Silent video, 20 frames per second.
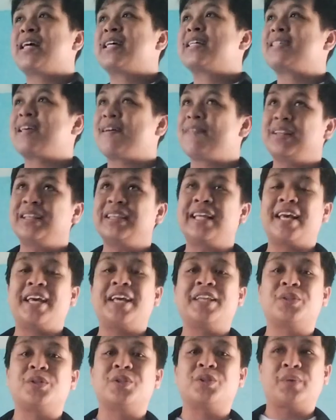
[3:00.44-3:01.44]

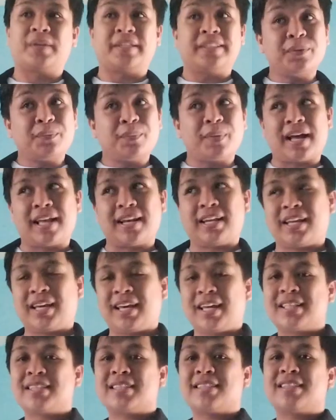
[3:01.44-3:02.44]
78 to 21,
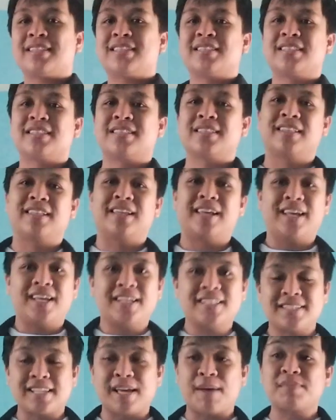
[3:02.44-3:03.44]

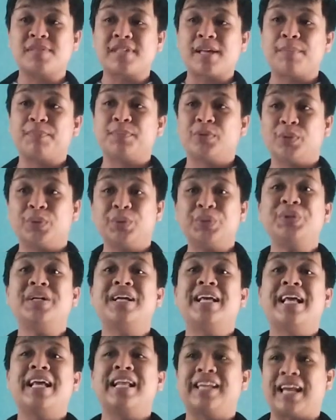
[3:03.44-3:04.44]
it sums up to
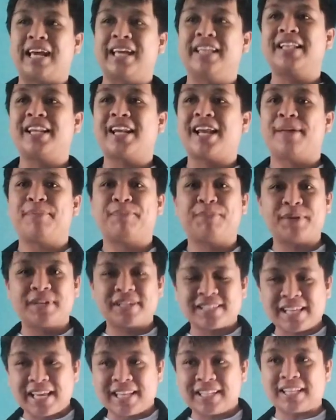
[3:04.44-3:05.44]
99%,
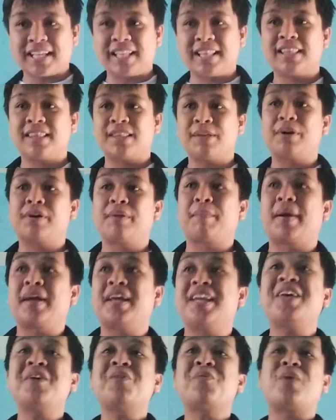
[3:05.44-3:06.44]
and the
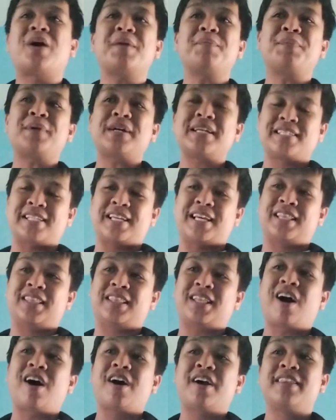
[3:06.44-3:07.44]
remaining 1%
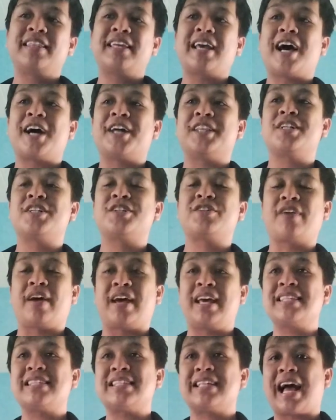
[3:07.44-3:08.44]
are the other
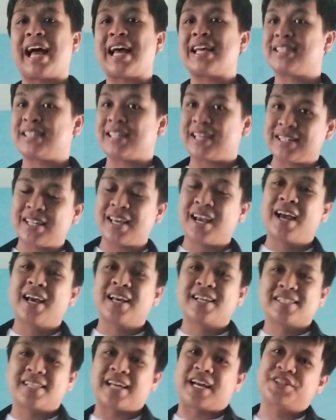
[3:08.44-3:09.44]
trace gases
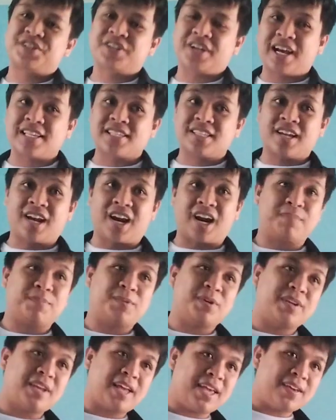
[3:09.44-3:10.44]
such as
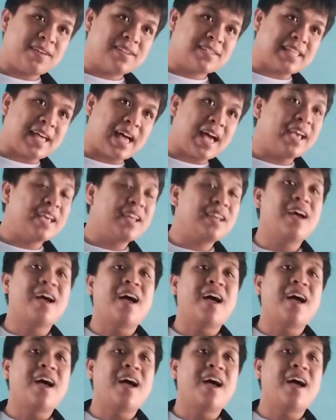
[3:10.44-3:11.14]
carbon dioxide,